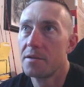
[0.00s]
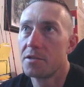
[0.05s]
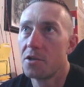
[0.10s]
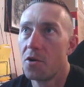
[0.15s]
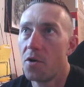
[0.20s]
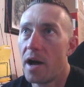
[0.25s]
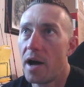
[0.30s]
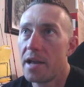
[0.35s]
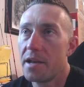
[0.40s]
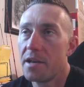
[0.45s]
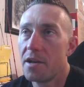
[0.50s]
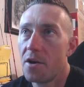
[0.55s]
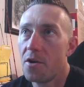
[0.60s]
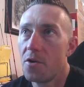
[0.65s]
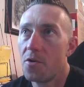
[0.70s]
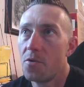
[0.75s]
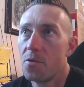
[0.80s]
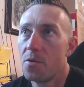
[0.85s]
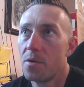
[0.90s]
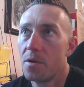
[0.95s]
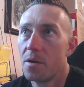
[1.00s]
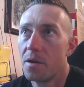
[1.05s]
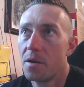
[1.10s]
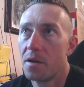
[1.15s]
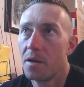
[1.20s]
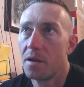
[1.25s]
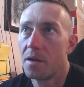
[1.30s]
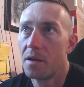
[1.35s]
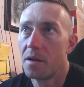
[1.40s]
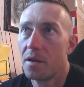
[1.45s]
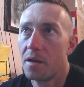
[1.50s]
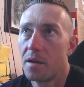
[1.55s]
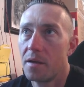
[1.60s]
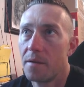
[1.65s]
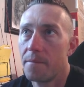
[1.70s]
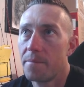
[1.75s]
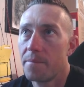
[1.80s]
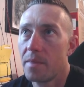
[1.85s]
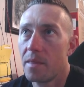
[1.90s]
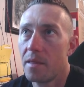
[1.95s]
So I know
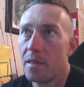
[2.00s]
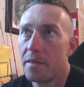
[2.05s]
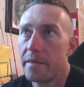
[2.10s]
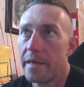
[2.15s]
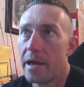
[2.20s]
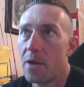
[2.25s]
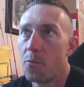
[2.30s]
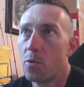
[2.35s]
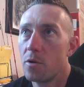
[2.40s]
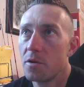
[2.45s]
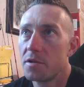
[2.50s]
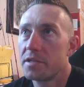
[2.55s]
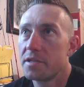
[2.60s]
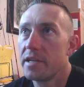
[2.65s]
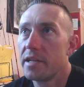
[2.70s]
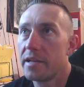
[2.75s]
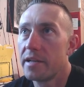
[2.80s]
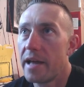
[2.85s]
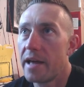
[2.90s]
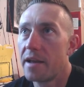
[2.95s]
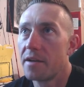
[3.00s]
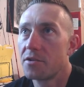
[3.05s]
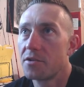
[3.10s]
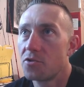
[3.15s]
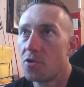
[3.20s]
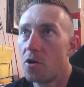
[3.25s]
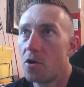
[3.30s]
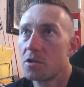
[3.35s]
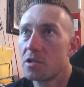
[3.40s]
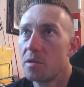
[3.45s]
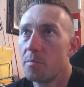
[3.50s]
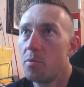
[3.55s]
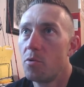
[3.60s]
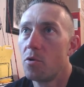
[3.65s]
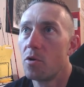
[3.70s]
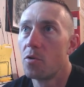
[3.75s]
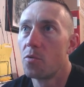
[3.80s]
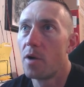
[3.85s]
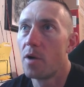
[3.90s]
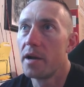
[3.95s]
that we're sitting at a strong
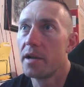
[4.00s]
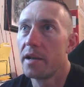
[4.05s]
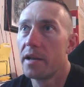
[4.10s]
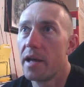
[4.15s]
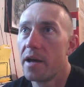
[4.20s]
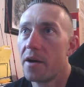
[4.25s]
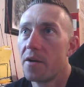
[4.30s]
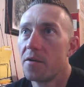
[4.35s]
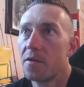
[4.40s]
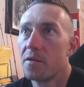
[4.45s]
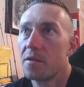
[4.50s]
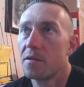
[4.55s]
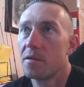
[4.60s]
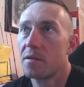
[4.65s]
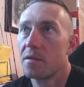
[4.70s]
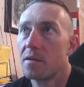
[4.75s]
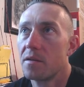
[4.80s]
support right now.